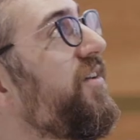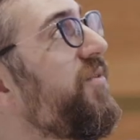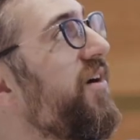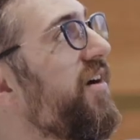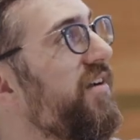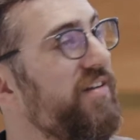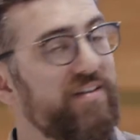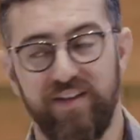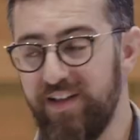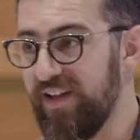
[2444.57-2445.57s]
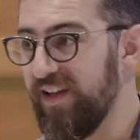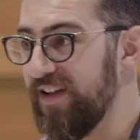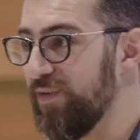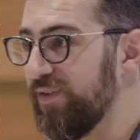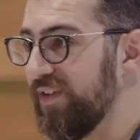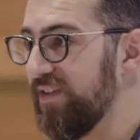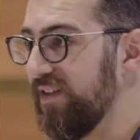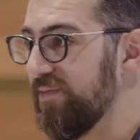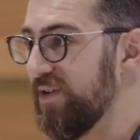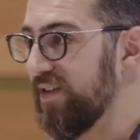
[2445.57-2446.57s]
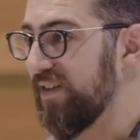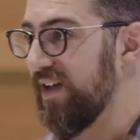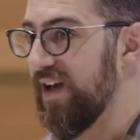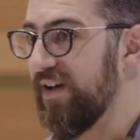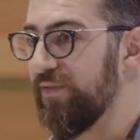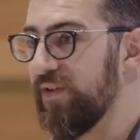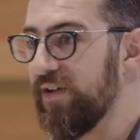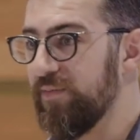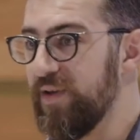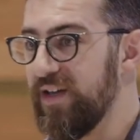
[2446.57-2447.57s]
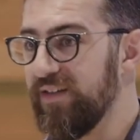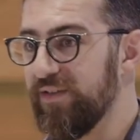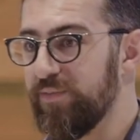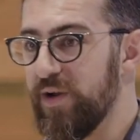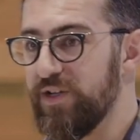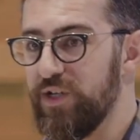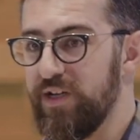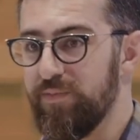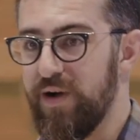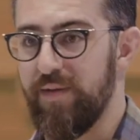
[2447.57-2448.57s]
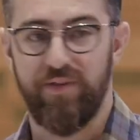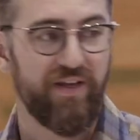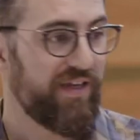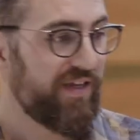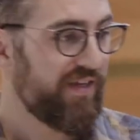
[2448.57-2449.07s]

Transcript: you are getting every single email that they have, making this spreadsheet, populating